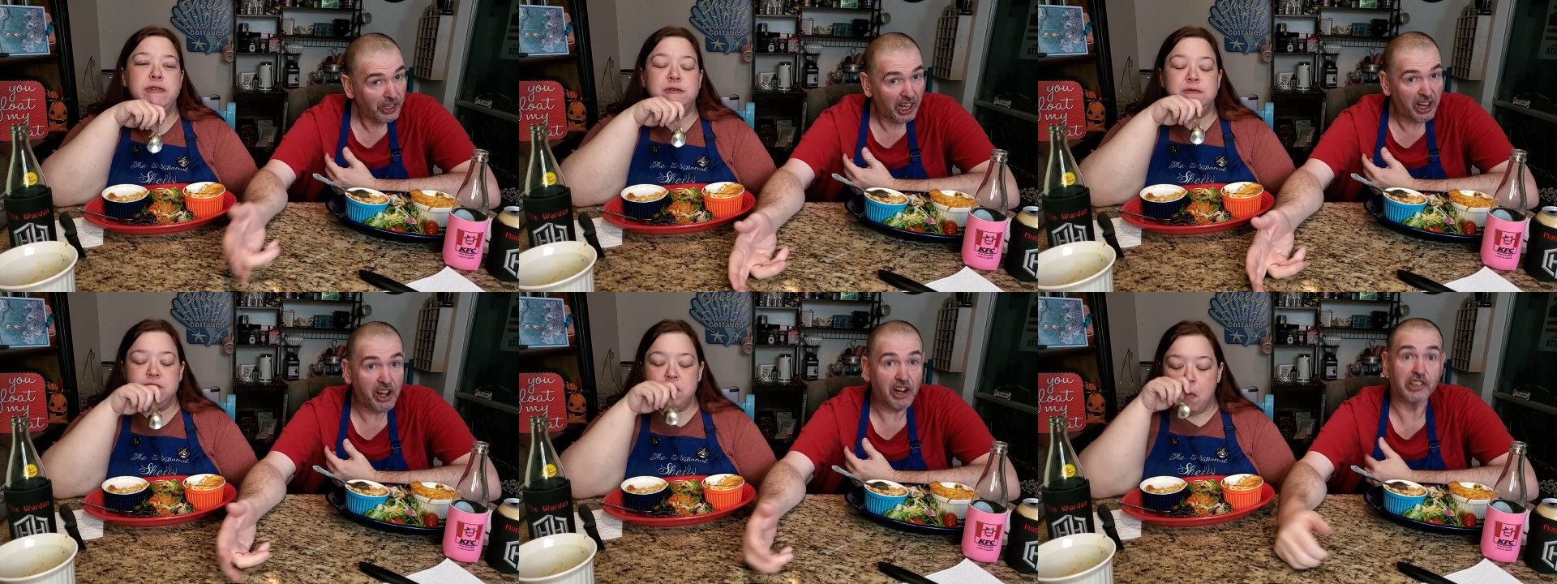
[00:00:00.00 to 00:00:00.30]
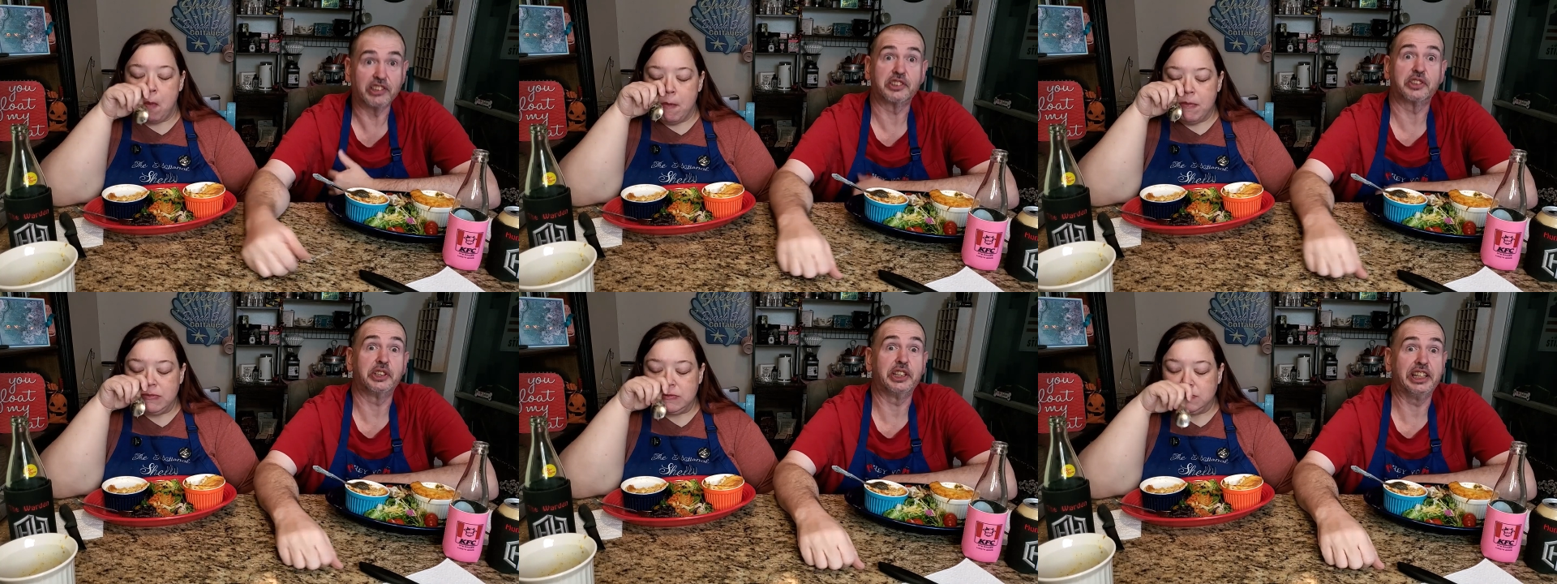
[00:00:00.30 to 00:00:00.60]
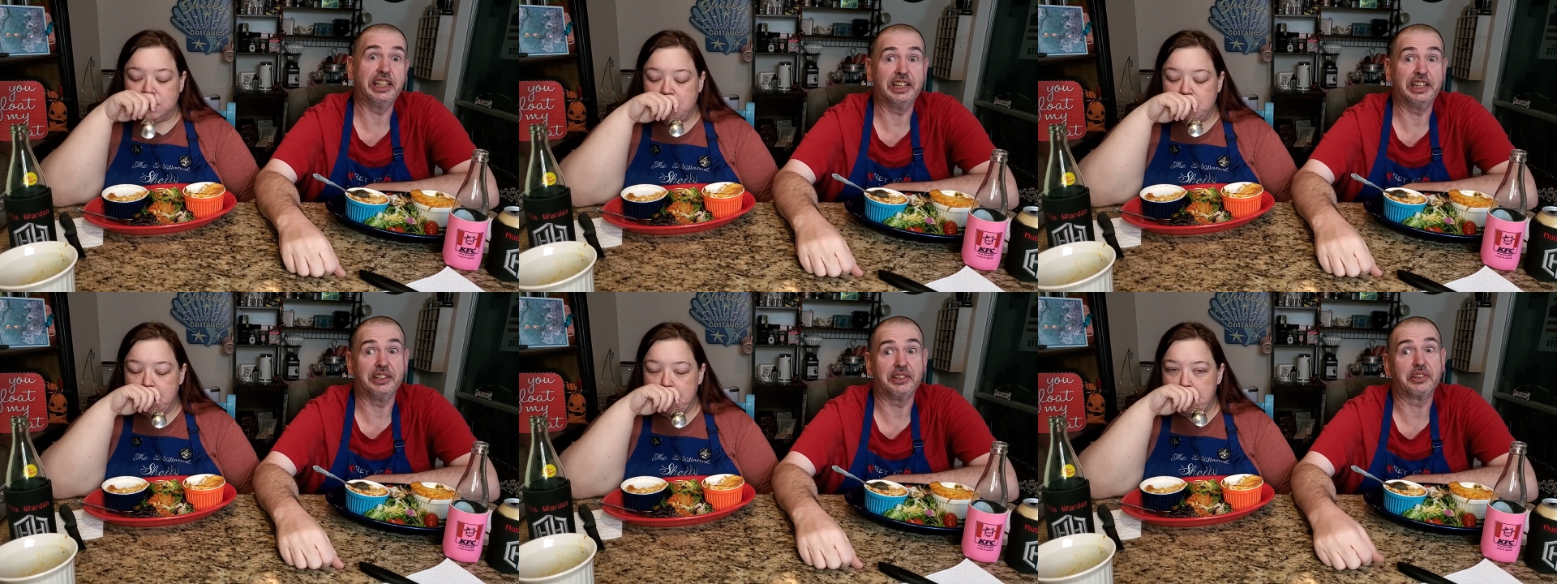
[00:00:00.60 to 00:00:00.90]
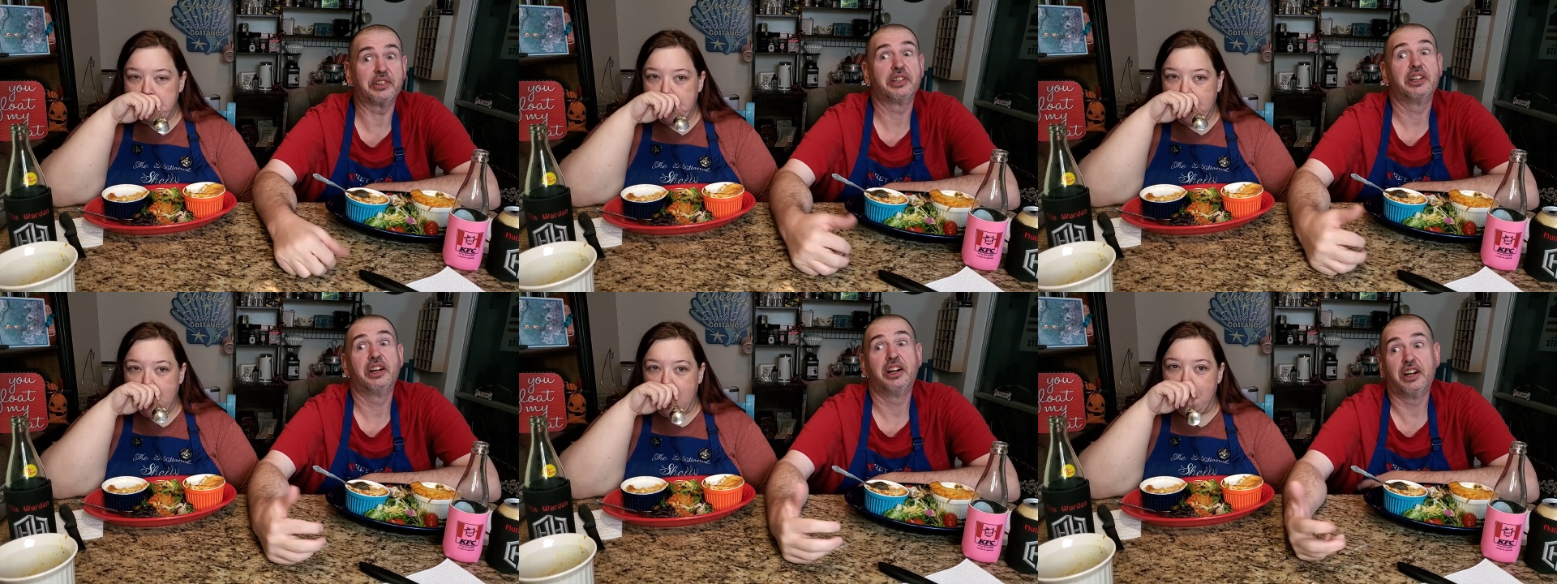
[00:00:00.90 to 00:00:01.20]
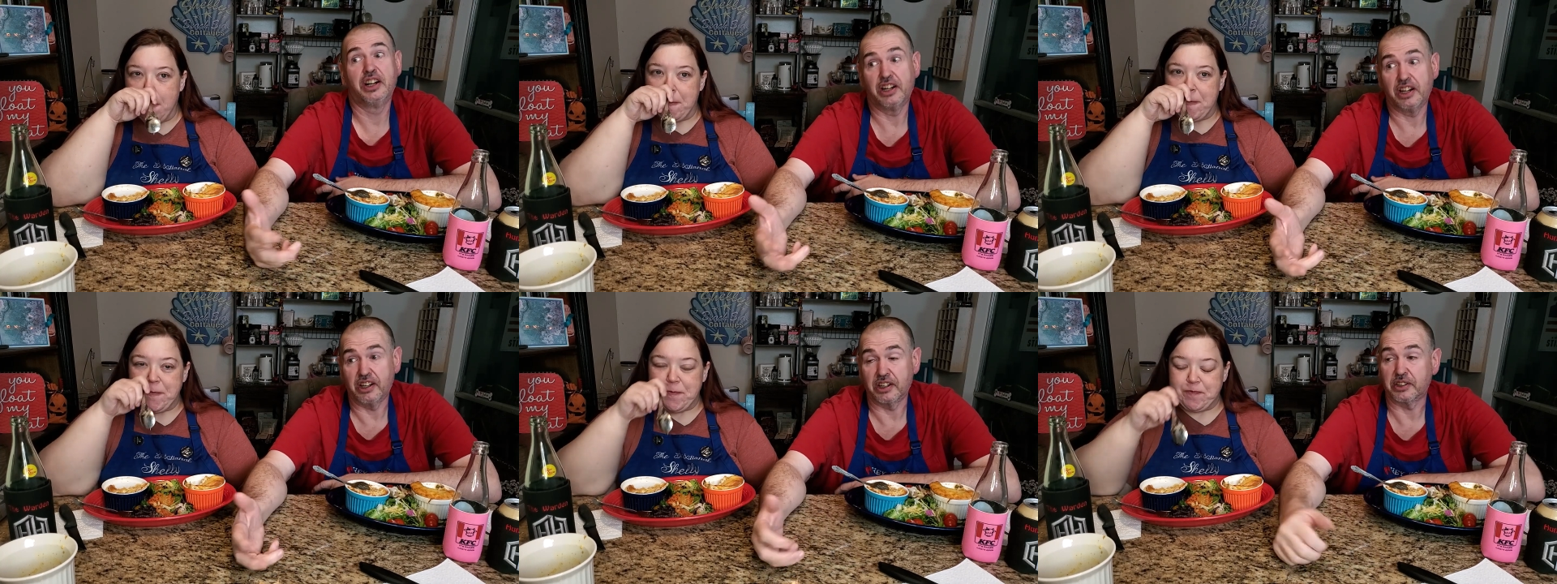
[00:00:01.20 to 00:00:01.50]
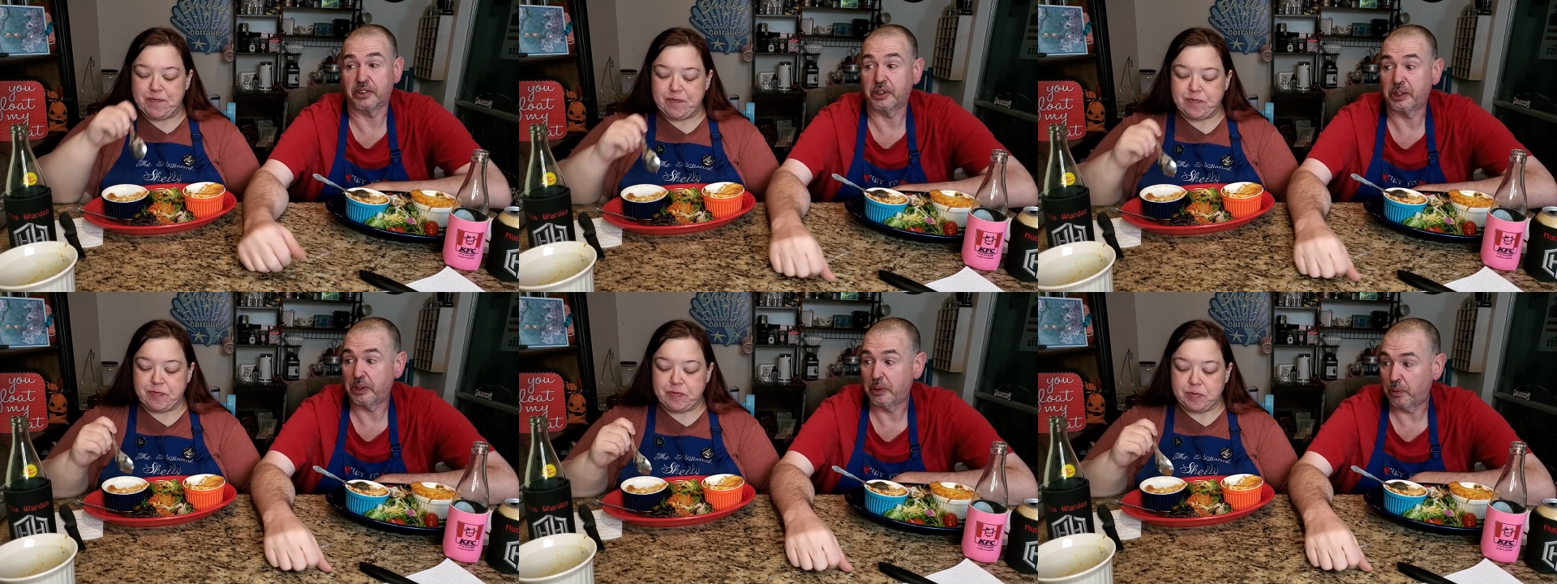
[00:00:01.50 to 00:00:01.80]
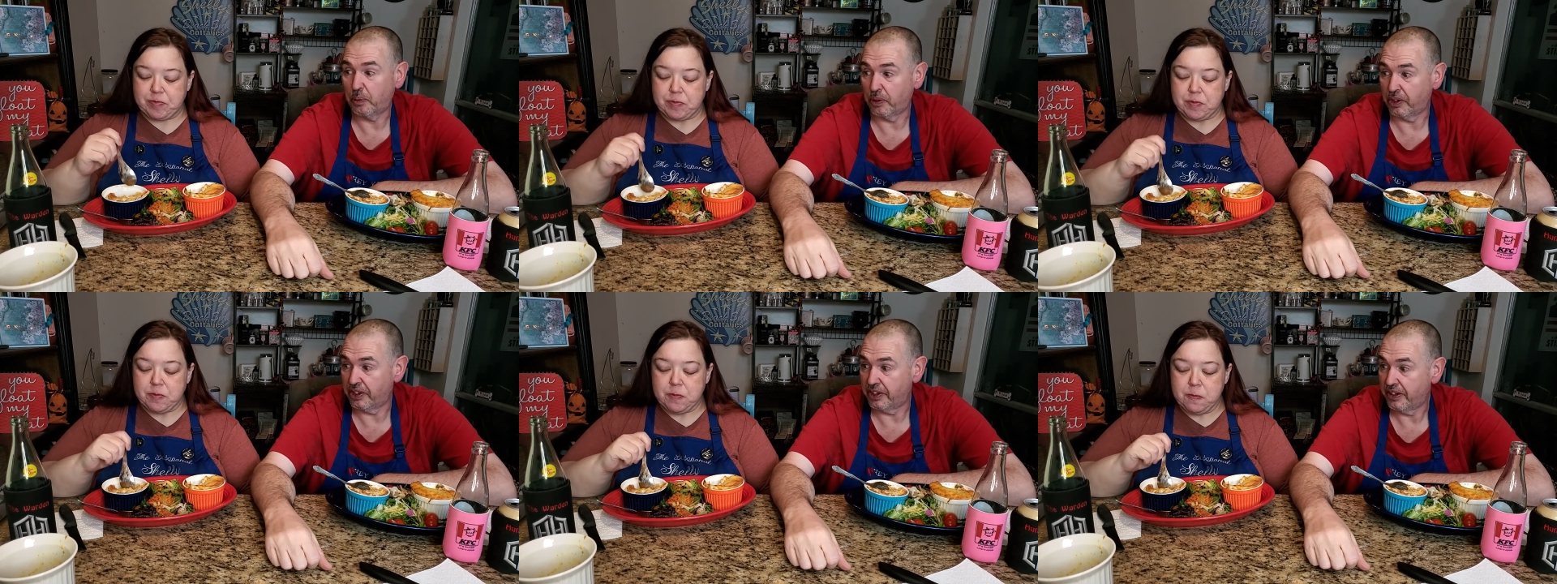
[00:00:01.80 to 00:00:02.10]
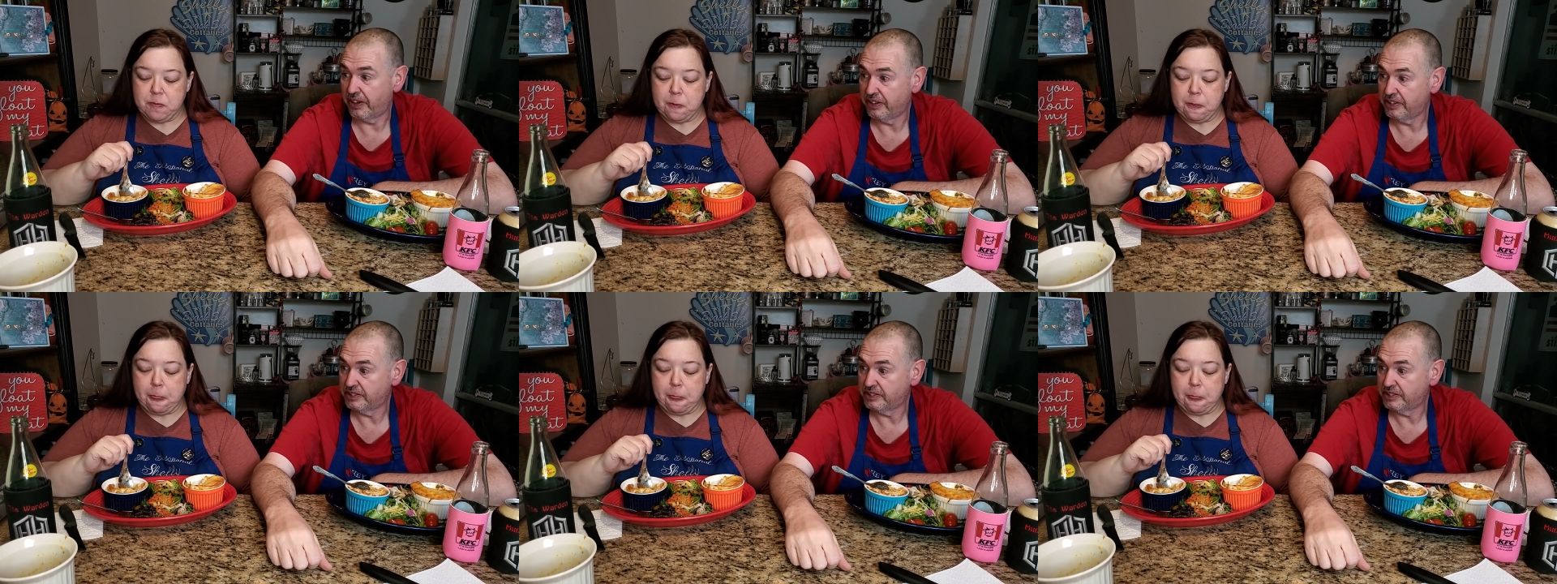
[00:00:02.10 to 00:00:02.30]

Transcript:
Speaker 1: Hungry Heath. Hungry Horde.